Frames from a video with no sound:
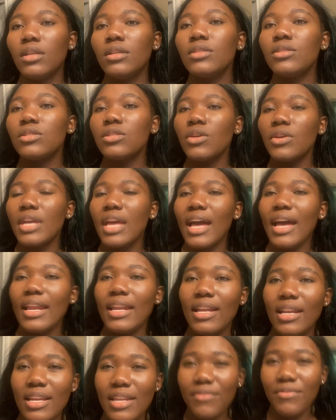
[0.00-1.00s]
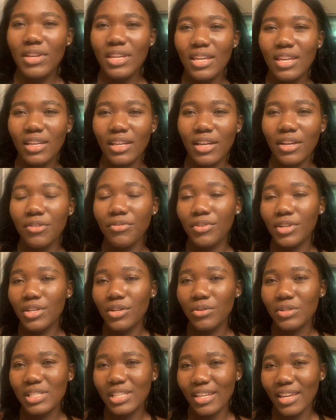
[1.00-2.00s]
So yeah, I didn't even get a
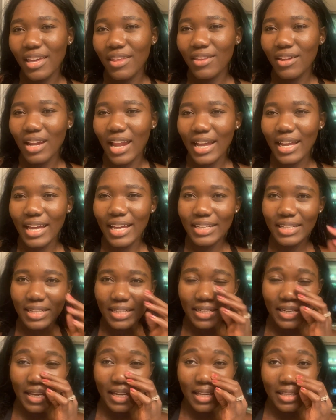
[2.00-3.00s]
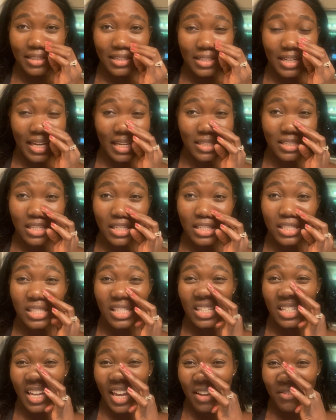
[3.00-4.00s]
video together like I did the other days because
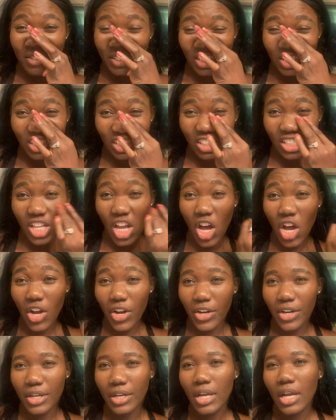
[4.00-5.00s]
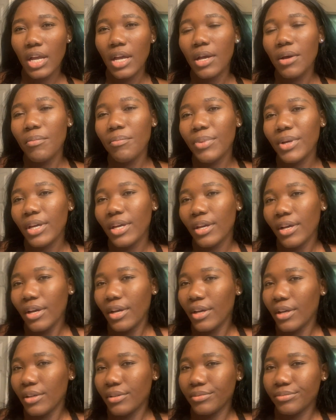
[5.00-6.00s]
today was just hard But
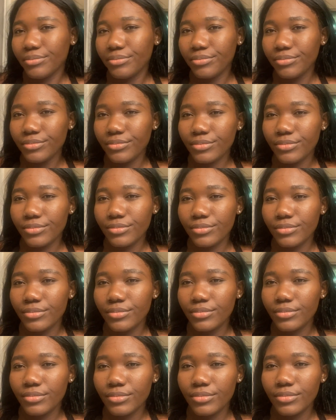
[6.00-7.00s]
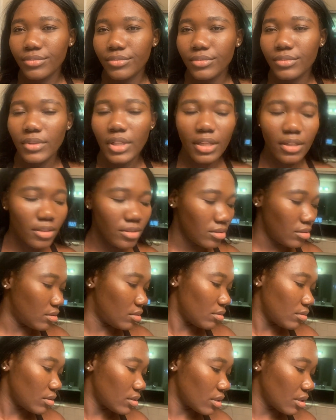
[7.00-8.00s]
I need to
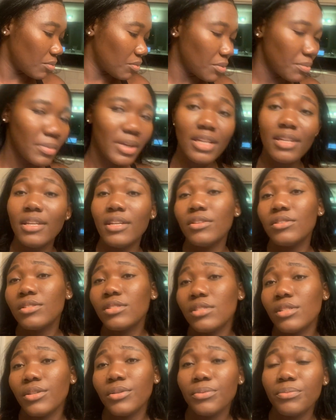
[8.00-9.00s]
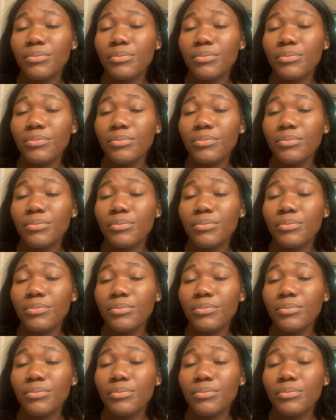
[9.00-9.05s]
do something with my nails too,